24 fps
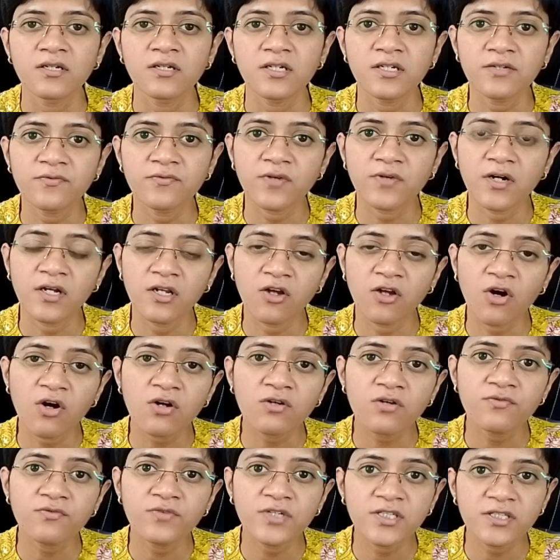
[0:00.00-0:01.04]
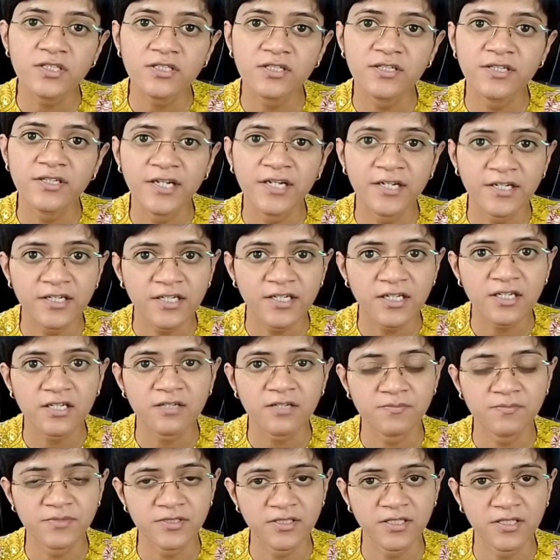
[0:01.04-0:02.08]
If along with dental
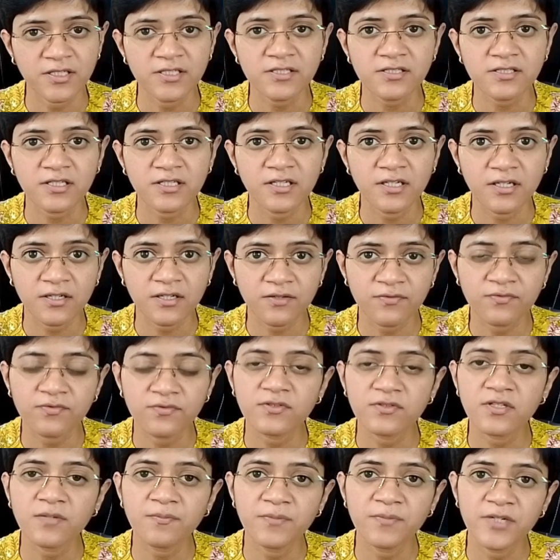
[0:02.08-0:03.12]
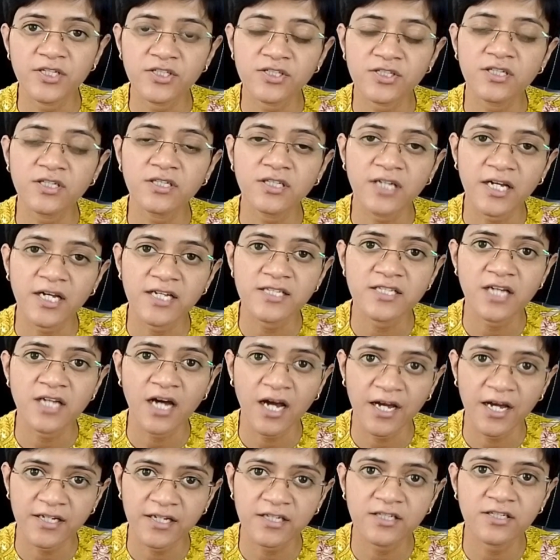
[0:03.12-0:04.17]
abscess, if the patient has
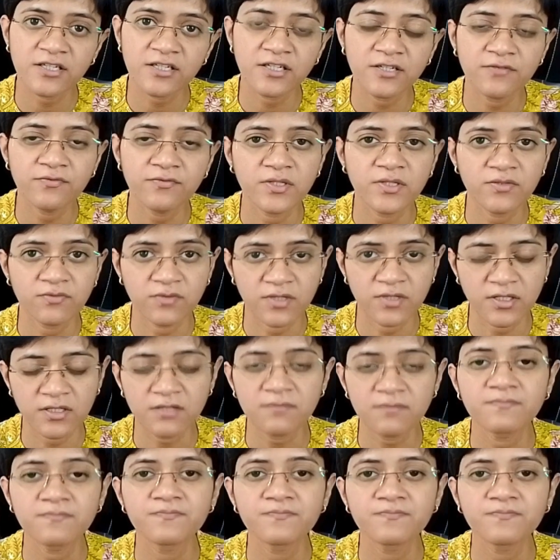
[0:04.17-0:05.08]
high grade fever,